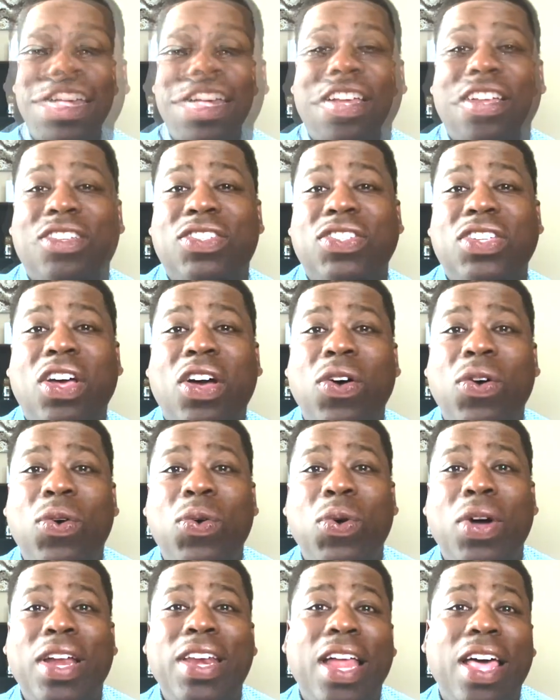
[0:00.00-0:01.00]

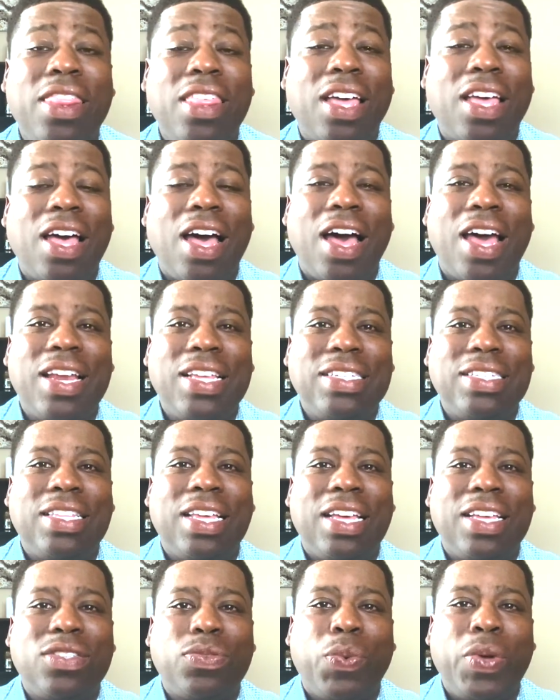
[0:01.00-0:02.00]
So another con is
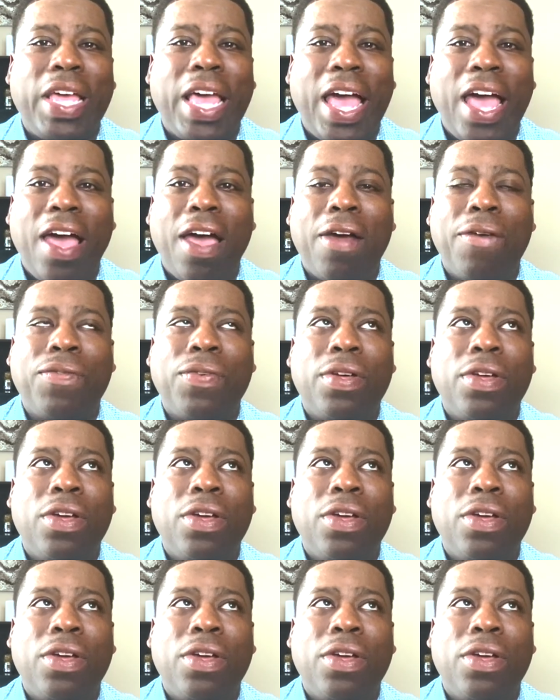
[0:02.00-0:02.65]
this, we have